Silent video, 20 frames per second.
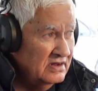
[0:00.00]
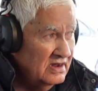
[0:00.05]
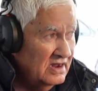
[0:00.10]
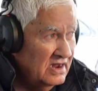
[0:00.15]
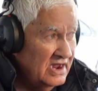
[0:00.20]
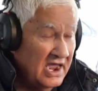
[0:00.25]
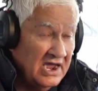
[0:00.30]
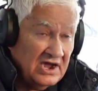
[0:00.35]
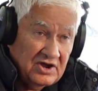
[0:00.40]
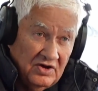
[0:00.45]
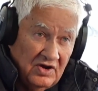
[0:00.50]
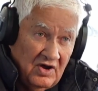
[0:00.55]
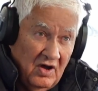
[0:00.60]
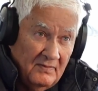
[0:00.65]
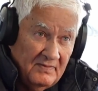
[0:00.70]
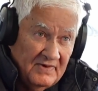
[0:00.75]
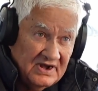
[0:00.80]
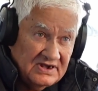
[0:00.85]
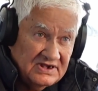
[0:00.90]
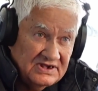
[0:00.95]

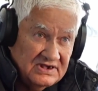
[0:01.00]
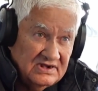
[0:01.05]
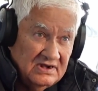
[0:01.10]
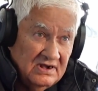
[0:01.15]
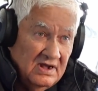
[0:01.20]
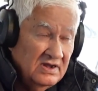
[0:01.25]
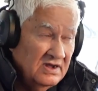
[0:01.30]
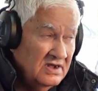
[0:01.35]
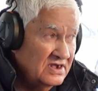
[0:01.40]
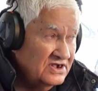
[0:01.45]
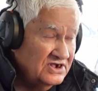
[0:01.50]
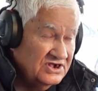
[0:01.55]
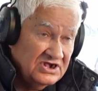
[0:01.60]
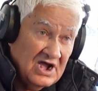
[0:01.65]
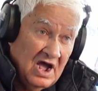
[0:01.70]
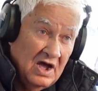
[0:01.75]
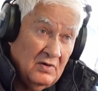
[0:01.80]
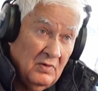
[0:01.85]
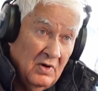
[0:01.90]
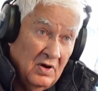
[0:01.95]
economics,
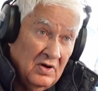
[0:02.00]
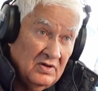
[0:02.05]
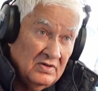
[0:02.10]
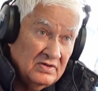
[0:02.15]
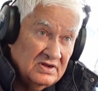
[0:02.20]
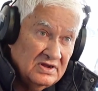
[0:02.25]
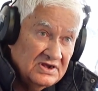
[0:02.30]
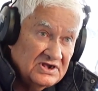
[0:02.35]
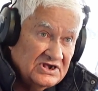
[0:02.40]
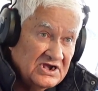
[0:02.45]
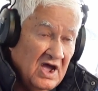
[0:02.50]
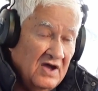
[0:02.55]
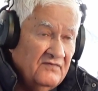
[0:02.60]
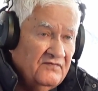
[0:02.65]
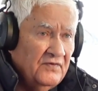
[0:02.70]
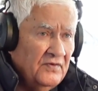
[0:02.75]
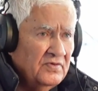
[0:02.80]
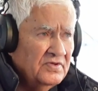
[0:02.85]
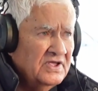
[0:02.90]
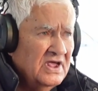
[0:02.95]
so on, so
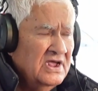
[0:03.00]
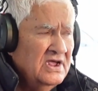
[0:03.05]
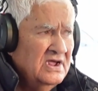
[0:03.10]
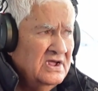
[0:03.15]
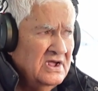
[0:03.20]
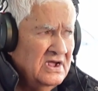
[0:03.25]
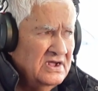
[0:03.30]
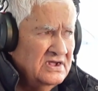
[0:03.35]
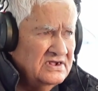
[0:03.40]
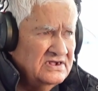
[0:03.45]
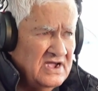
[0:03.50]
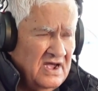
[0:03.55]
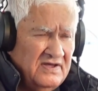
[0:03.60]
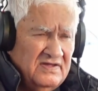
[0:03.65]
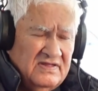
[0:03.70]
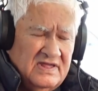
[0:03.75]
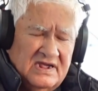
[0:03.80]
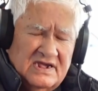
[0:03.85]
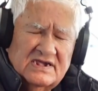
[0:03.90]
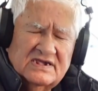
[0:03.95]
forth. So
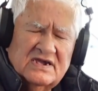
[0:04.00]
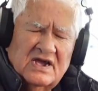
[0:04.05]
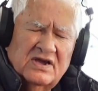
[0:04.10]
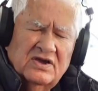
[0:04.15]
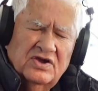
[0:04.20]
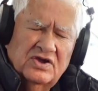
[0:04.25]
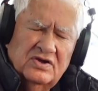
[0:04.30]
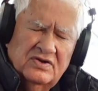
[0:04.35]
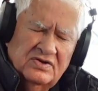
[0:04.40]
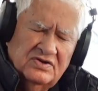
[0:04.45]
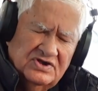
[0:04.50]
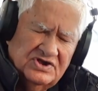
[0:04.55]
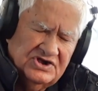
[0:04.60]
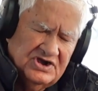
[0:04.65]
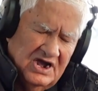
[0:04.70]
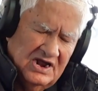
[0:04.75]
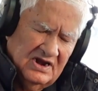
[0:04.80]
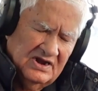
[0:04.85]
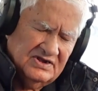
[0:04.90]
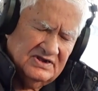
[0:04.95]
there's a huge
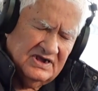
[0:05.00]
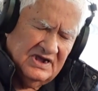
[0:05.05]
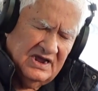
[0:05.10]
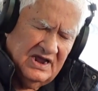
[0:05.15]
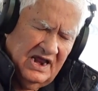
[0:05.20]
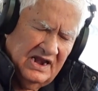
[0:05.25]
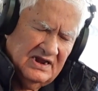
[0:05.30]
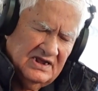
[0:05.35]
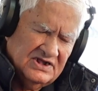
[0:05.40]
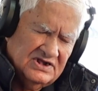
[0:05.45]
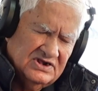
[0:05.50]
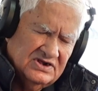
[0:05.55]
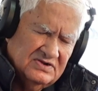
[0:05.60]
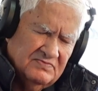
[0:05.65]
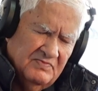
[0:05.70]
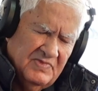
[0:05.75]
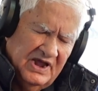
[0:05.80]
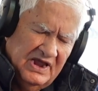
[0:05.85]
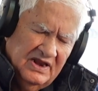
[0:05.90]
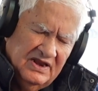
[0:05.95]
challenge there, and it's
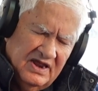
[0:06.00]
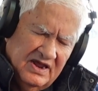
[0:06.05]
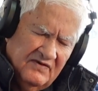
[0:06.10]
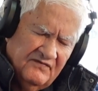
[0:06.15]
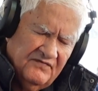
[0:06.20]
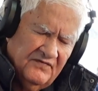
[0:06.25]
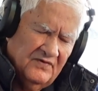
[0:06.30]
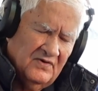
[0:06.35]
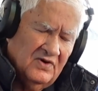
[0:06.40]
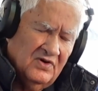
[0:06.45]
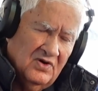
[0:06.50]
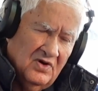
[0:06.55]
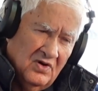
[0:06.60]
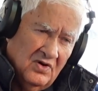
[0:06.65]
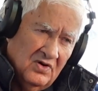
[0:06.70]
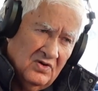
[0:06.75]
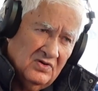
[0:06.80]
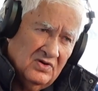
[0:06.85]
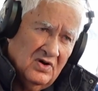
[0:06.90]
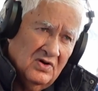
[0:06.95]
been there for a
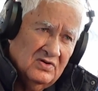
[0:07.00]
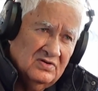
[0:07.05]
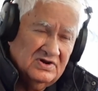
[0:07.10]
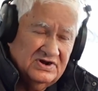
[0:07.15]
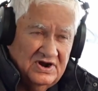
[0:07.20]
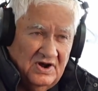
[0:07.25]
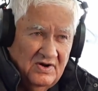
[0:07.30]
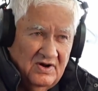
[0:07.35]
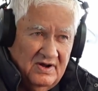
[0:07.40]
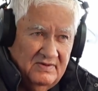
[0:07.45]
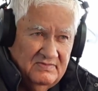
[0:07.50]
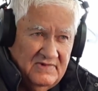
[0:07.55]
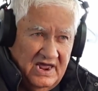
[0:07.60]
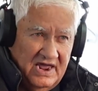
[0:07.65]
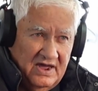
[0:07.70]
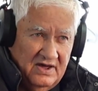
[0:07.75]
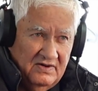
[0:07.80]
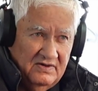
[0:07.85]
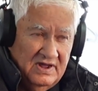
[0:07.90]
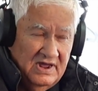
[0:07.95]
long, long time
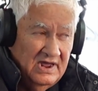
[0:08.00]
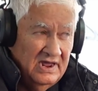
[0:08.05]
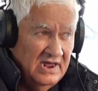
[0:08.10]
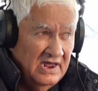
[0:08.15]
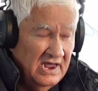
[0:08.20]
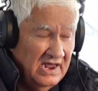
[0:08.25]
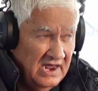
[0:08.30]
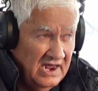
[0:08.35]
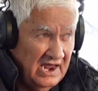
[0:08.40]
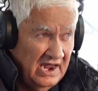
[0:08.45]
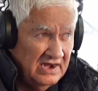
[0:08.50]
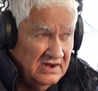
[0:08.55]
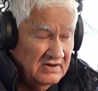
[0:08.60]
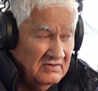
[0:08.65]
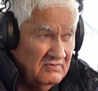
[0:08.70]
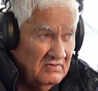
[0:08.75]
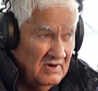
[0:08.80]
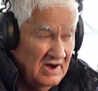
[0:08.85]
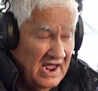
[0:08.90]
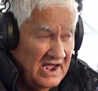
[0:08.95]
now. And in
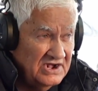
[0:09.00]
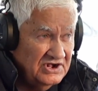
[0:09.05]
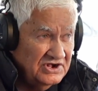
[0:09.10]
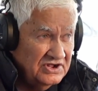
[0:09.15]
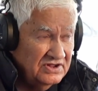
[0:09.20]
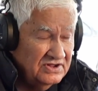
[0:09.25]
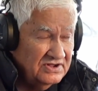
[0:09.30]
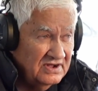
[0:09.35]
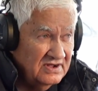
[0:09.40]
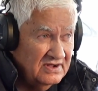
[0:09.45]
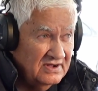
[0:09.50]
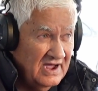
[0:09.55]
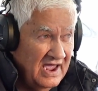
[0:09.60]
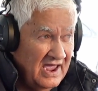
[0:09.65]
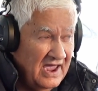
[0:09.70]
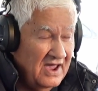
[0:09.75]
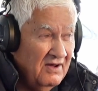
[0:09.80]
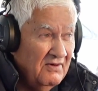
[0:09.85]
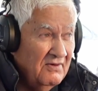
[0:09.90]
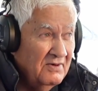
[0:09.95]
relation to
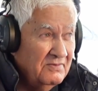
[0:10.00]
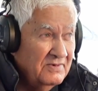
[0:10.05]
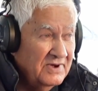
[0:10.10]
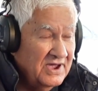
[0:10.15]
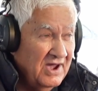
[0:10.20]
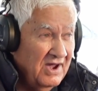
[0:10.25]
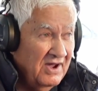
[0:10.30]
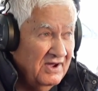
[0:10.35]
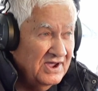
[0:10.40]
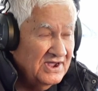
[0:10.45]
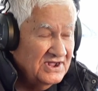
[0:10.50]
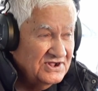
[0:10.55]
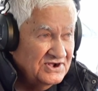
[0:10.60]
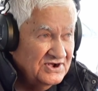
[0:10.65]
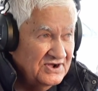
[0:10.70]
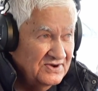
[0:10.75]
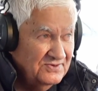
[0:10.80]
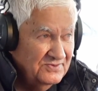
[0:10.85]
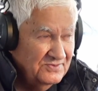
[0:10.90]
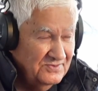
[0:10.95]
how are we going
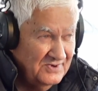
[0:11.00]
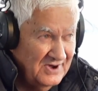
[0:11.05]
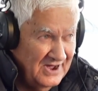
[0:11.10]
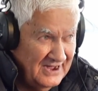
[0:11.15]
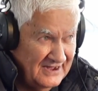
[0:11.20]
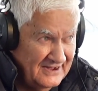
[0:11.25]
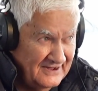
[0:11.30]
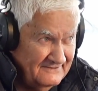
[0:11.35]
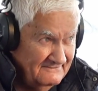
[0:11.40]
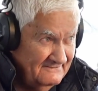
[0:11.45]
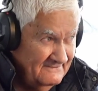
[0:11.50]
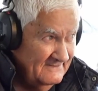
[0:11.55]
to